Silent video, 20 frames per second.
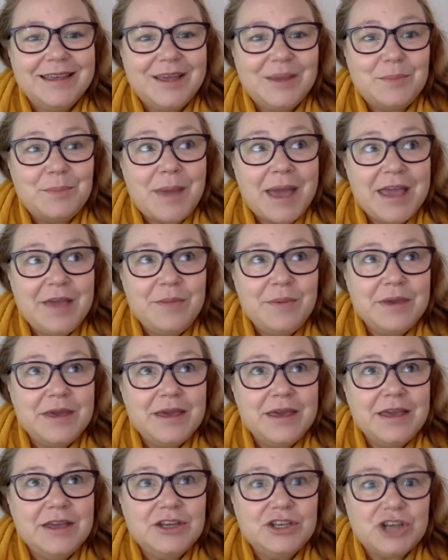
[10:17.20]

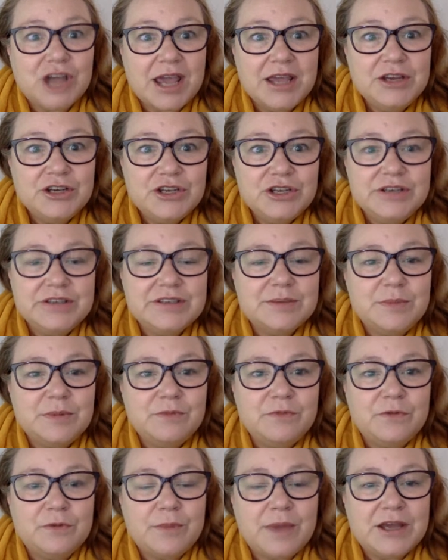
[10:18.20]
maybe changing some
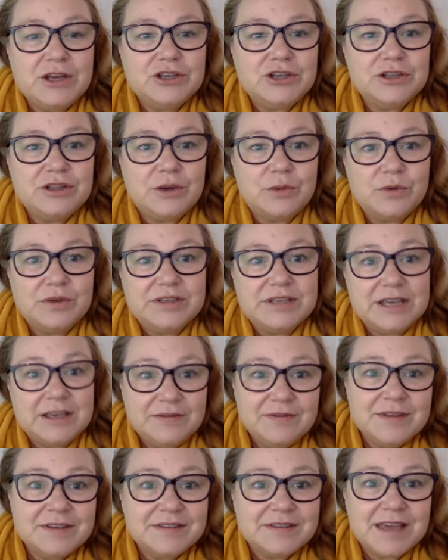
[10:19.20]
information that was
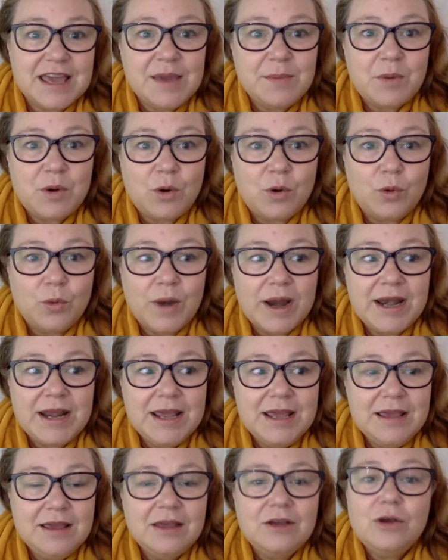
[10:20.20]
in the schema
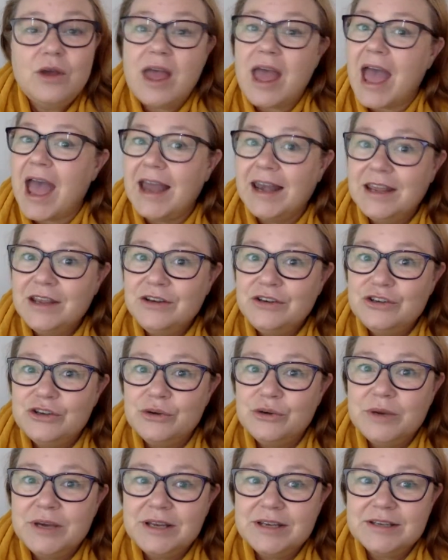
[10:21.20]
already, adding
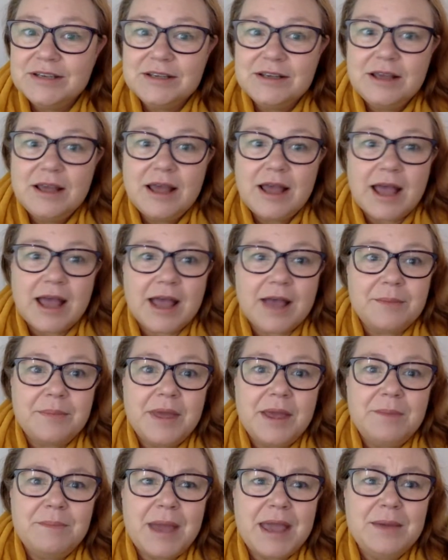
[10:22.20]
to it,
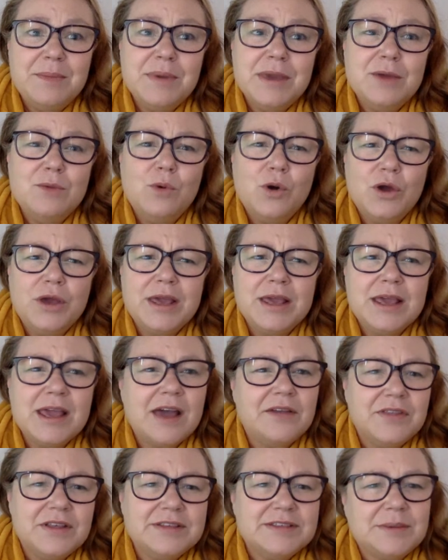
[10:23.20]
and maybe working
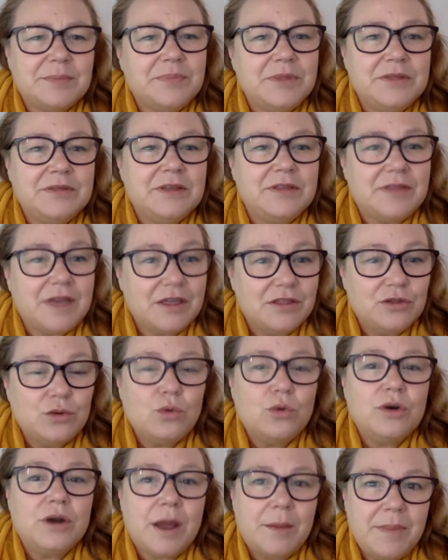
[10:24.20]
out that something that they
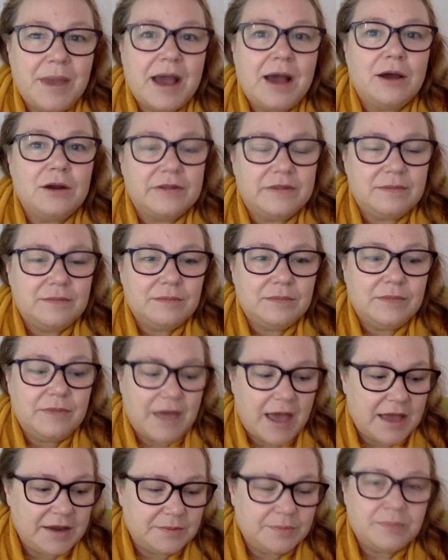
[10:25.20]
thought about
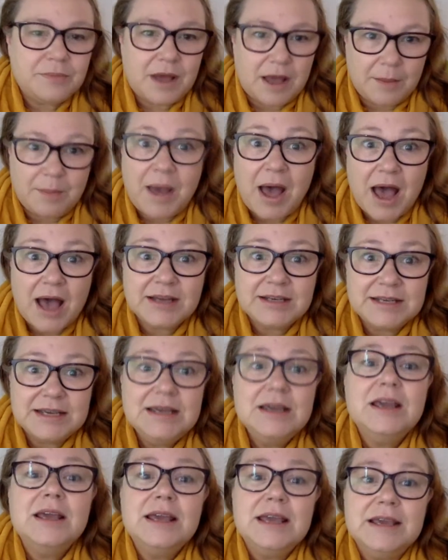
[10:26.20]
that a
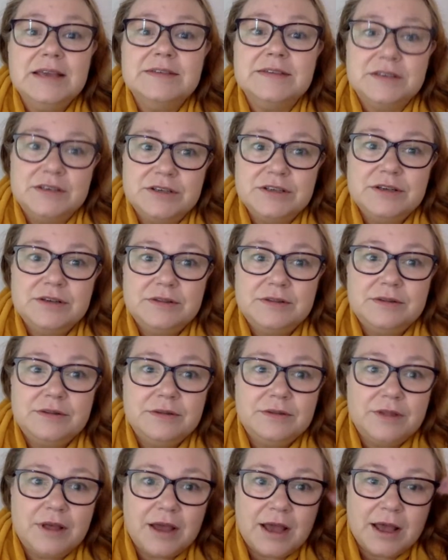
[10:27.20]
party isn't
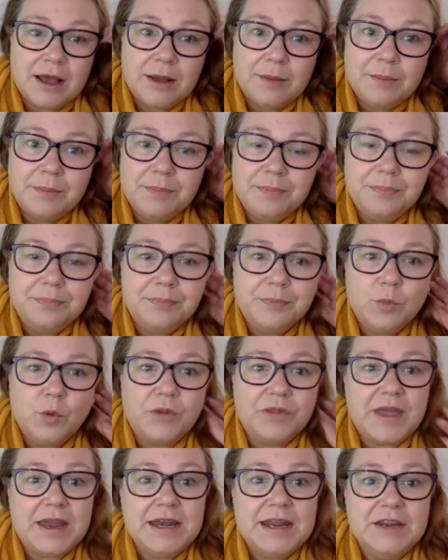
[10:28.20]

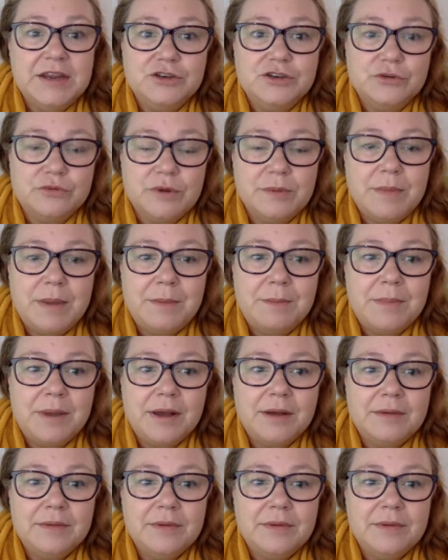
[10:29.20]
what they need to remember.